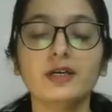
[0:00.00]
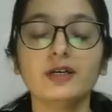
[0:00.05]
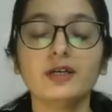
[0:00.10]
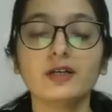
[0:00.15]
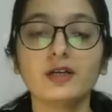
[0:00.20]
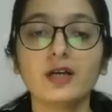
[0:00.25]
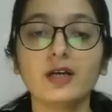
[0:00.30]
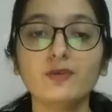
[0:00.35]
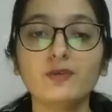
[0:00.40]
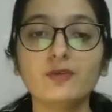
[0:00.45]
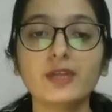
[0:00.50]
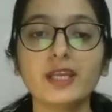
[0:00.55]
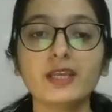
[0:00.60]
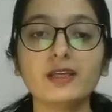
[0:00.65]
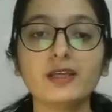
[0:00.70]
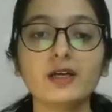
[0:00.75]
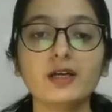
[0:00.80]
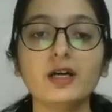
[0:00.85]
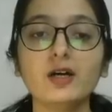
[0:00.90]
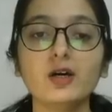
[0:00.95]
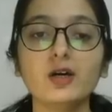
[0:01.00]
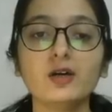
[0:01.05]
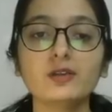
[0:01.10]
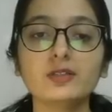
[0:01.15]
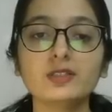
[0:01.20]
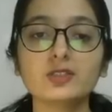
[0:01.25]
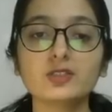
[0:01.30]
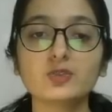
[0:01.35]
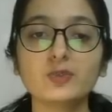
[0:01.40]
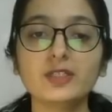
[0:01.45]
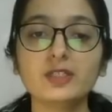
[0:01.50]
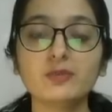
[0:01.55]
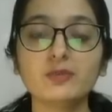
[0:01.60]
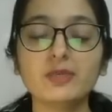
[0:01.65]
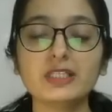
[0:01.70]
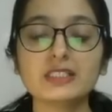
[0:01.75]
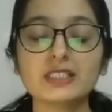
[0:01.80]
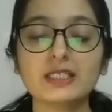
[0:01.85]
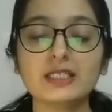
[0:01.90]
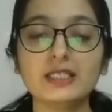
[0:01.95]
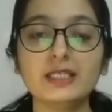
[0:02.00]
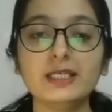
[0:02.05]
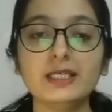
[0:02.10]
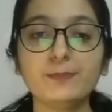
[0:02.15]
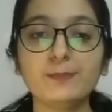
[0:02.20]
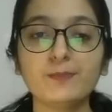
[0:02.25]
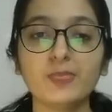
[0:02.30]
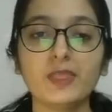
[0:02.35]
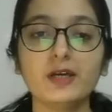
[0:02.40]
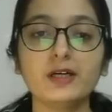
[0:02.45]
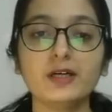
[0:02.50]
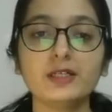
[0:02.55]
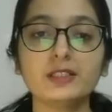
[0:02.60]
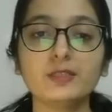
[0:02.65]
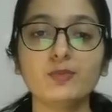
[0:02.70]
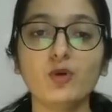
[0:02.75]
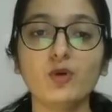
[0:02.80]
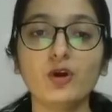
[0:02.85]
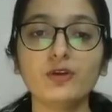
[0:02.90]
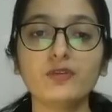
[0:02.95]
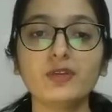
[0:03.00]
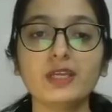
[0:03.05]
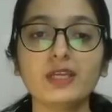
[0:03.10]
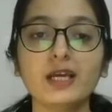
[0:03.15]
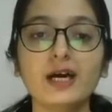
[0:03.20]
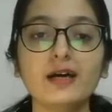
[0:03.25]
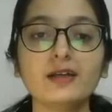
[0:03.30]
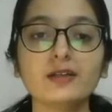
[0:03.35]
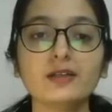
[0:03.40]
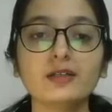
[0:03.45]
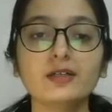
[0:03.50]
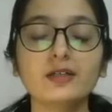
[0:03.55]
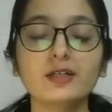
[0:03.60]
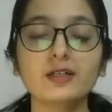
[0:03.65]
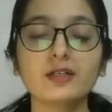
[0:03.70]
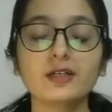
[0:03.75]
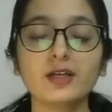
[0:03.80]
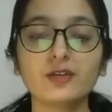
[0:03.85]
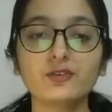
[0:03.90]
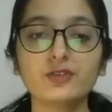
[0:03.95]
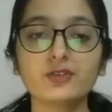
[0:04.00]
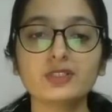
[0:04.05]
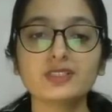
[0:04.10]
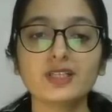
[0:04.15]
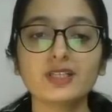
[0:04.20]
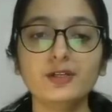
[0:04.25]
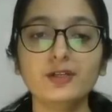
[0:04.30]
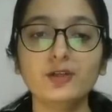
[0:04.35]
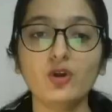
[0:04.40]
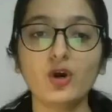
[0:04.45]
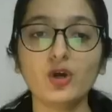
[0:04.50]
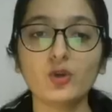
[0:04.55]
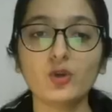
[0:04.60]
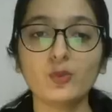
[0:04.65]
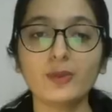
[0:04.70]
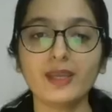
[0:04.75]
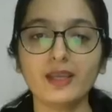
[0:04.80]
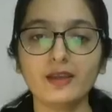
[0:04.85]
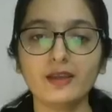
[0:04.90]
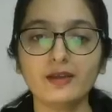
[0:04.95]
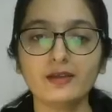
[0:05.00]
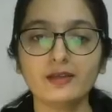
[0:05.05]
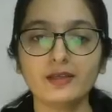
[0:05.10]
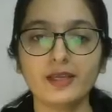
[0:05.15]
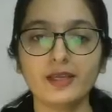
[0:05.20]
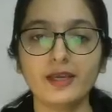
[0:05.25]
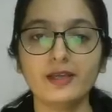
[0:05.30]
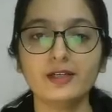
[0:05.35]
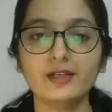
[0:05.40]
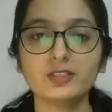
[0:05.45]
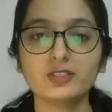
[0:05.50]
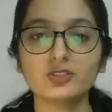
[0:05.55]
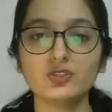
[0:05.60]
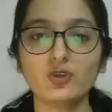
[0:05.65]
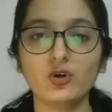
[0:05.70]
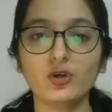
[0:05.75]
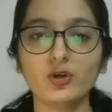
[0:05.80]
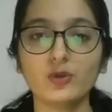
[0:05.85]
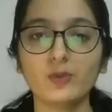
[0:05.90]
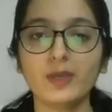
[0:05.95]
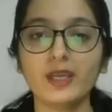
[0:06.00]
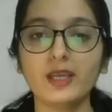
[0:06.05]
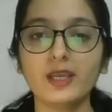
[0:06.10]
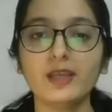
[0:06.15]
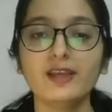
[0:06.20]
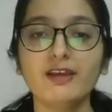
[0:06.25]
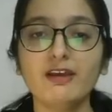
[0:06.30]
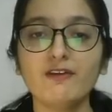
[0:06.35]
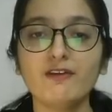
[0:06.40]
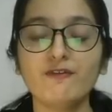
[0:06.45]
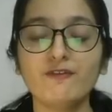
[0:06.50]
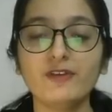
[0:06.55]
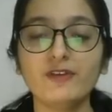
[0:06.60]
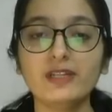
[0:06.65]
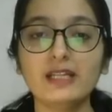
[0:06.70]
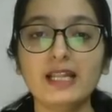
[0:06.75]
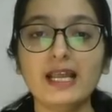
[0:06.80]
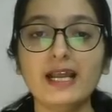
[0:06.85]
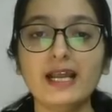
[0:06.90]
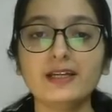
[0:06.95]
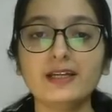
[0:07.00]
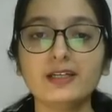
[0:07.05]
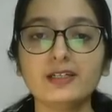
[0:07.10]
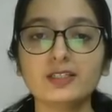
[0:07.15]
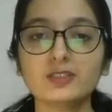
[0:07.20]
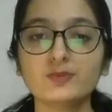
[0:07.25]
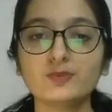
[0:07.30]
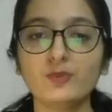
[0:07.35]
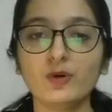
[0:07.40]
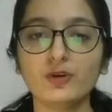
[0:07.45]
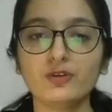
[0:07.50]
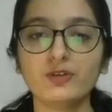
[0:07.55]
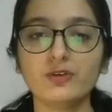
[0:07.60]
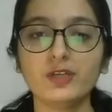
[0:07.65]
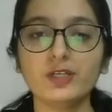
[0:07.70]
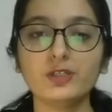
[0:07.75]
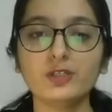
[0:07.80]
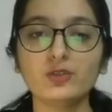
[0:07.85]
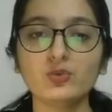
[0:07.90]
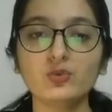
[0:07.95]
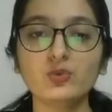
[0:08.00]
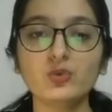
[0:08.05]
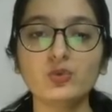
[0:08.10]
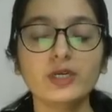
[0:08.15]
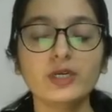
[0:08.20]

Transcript: Covering the Sweden, basically, the bordering our countries are Norway. Here it is Norway. Finland, it is bordering to,